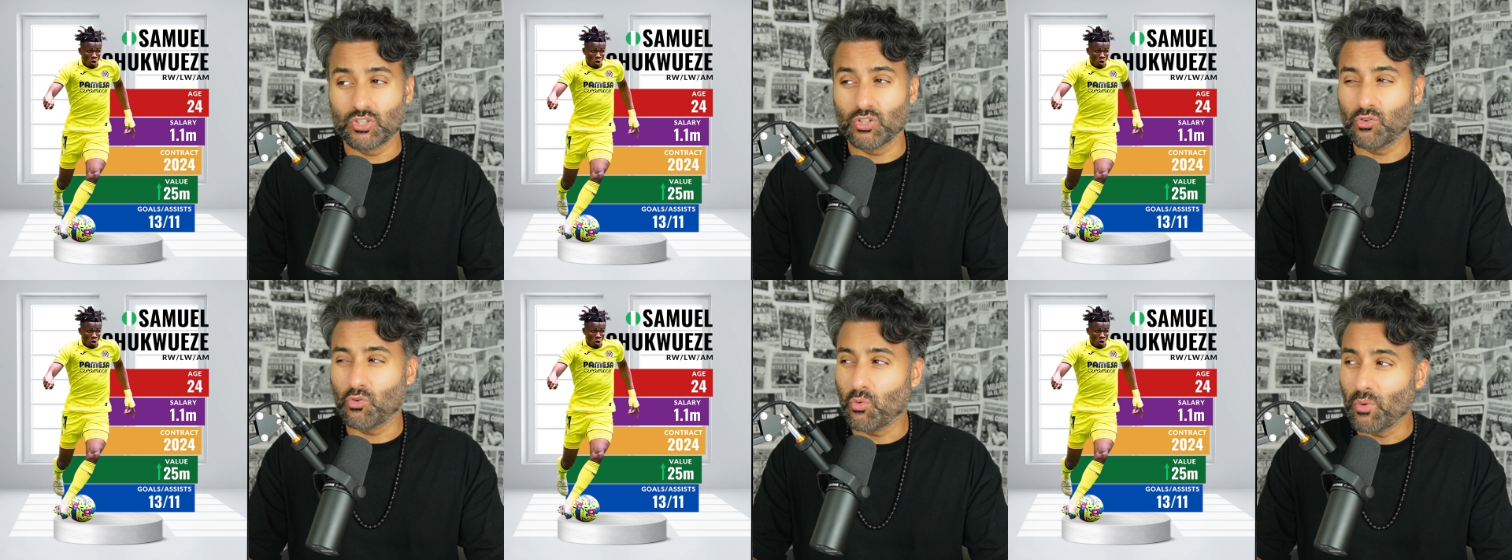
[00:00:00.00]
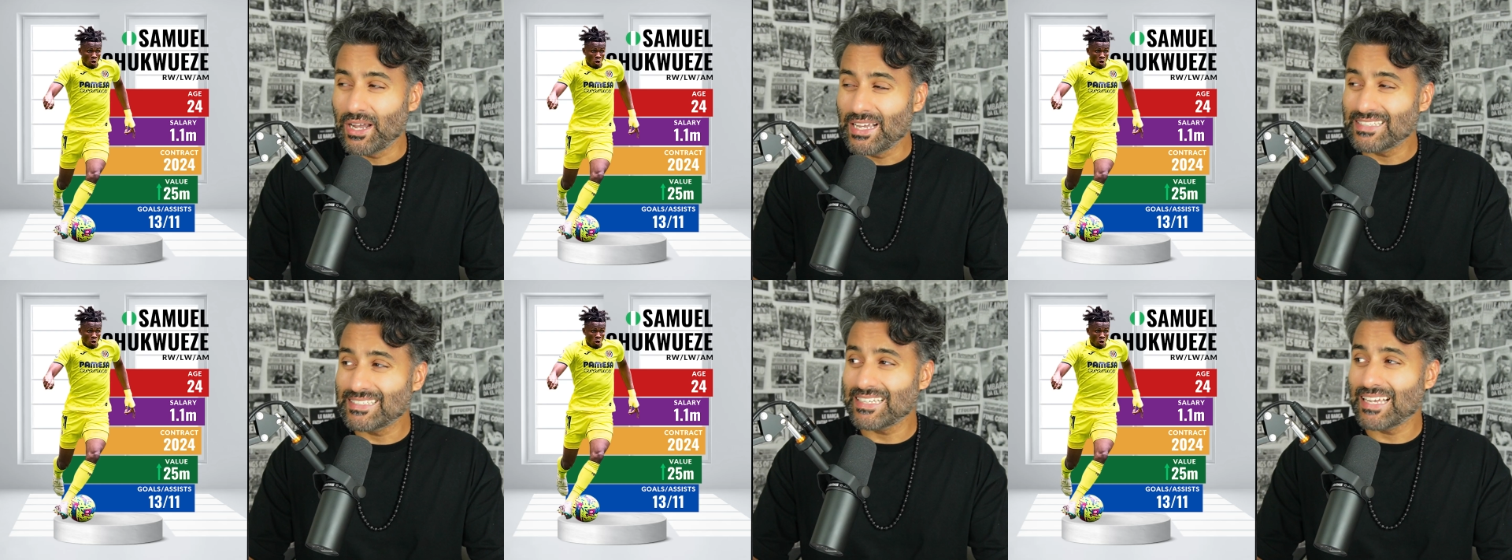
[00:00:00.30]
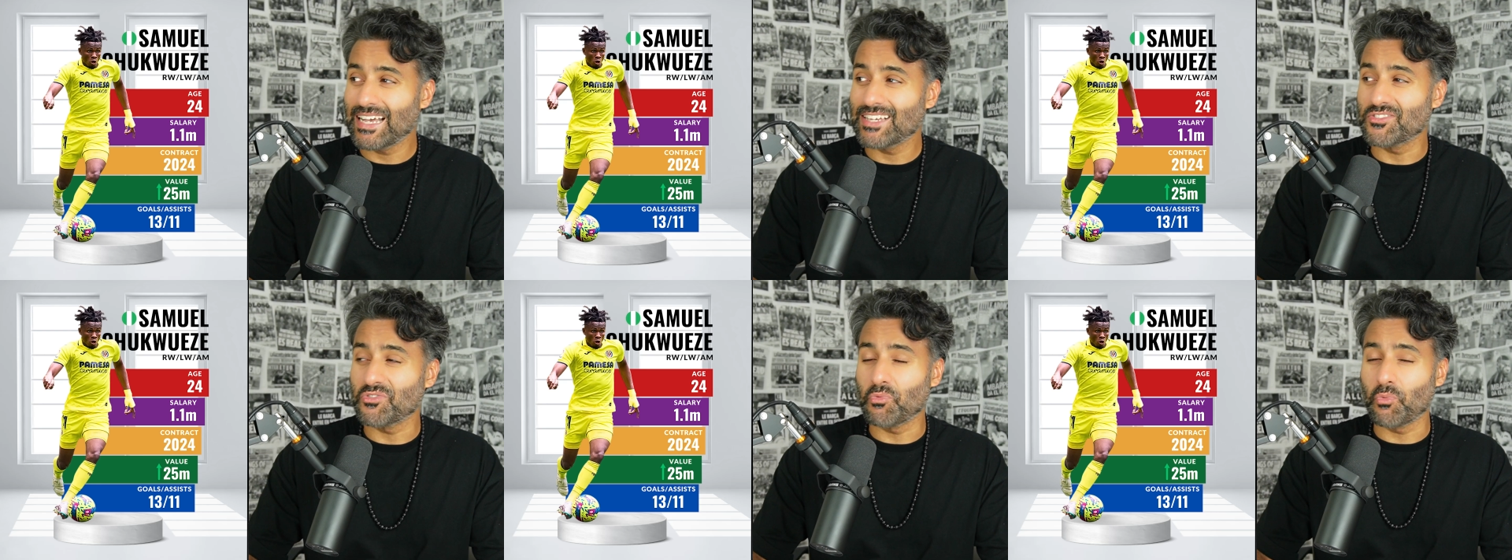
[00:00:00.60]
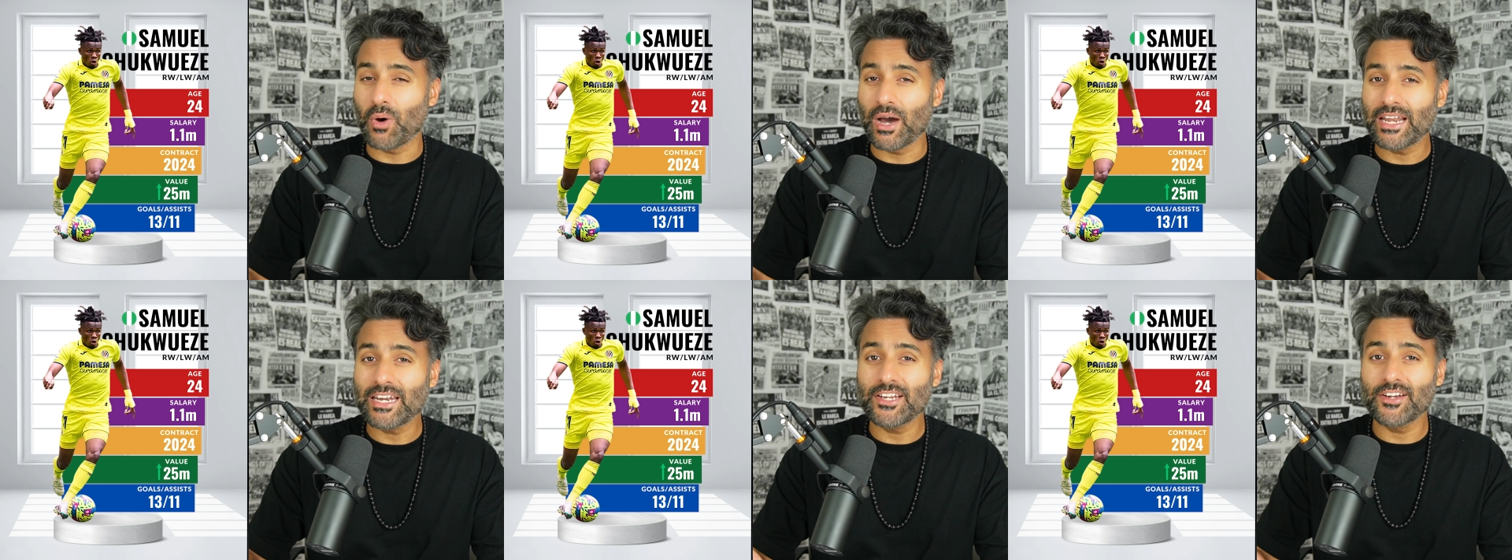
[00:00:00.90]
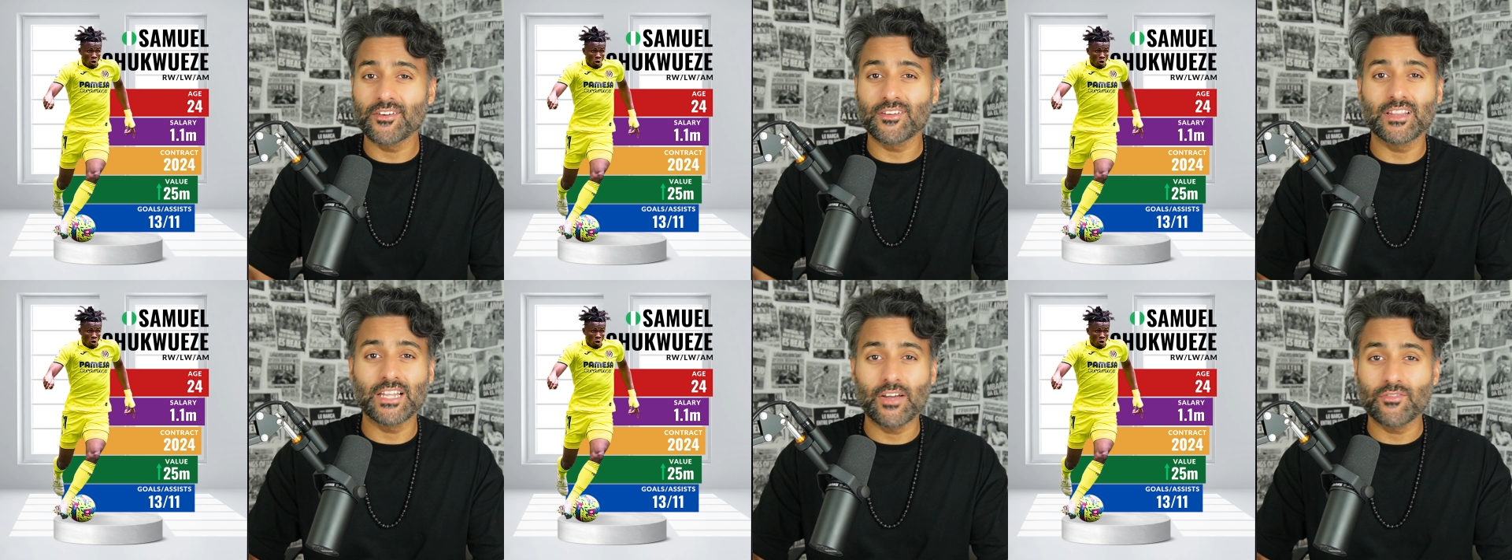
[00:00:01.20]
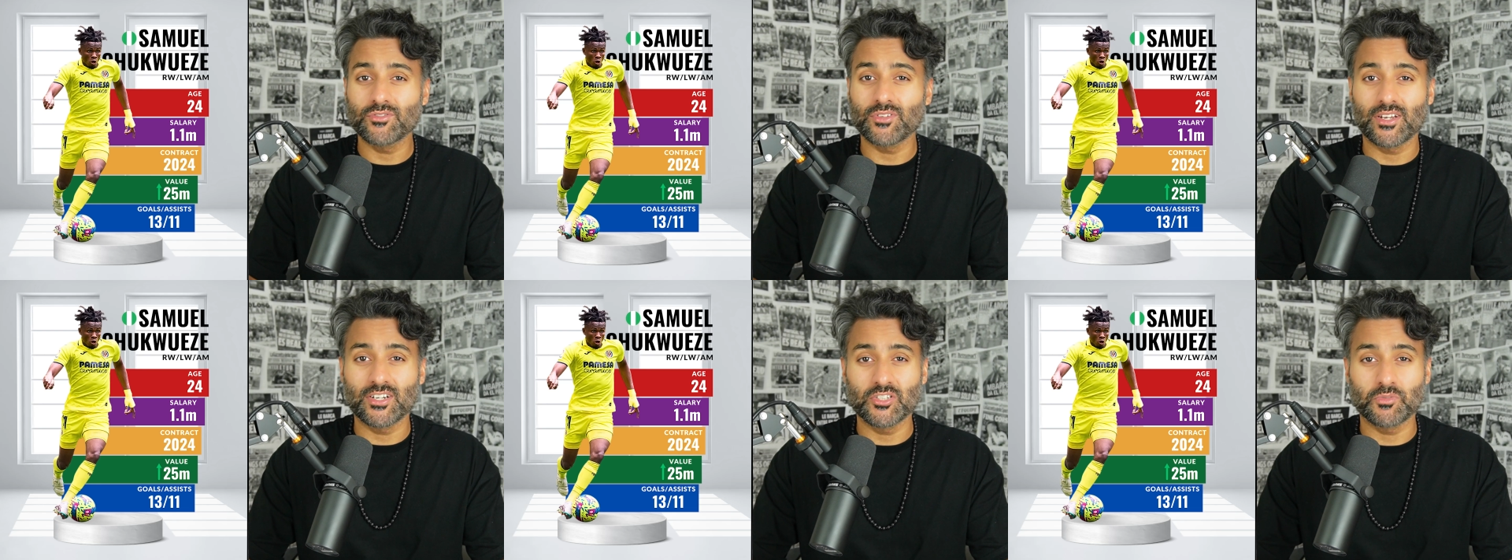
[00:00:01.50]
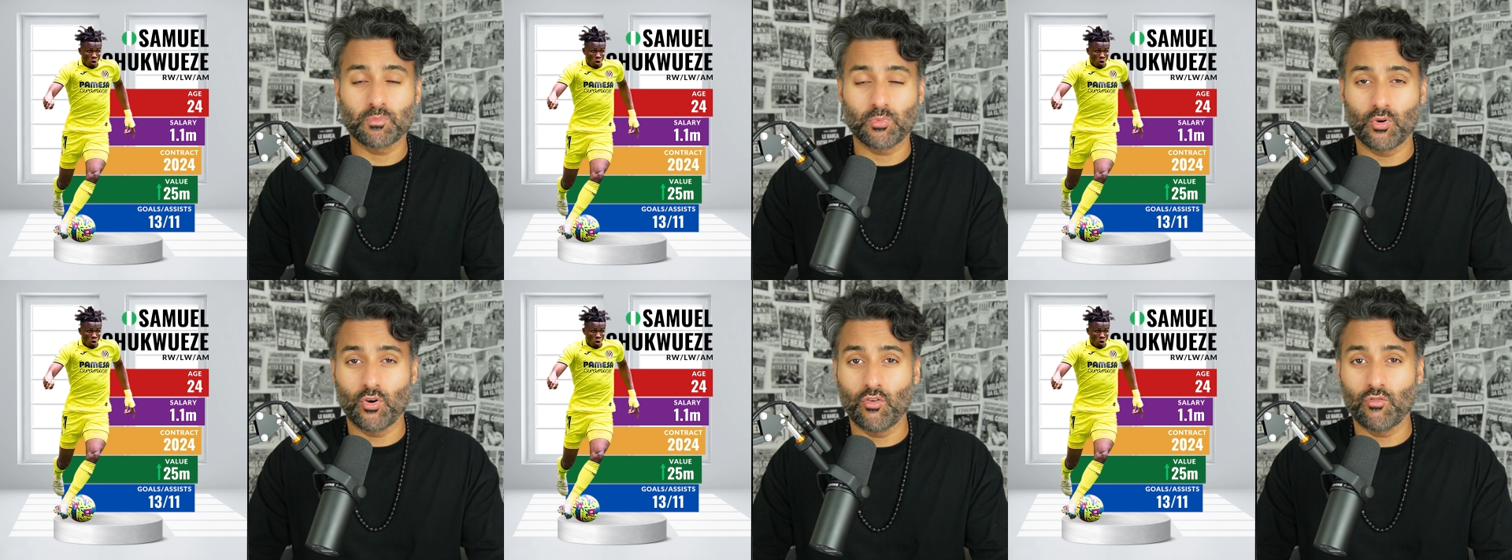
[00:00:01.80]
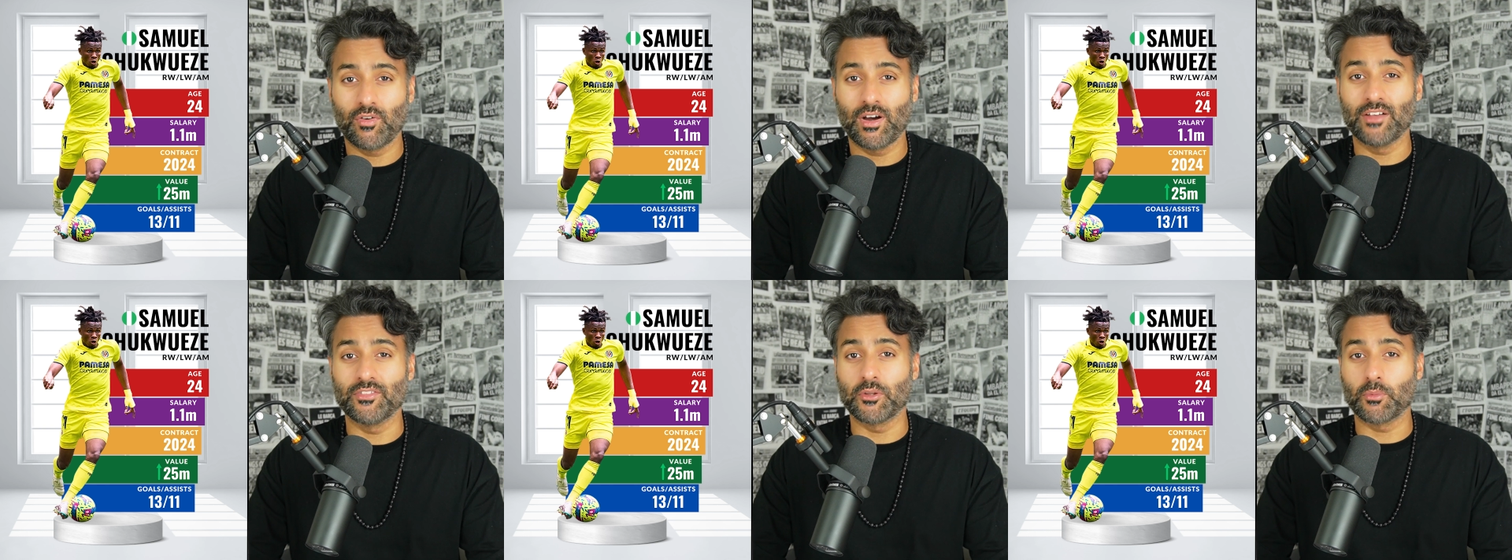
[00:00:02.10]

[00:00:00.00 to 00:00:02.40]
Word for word: Chukwueze has one year left on his profile.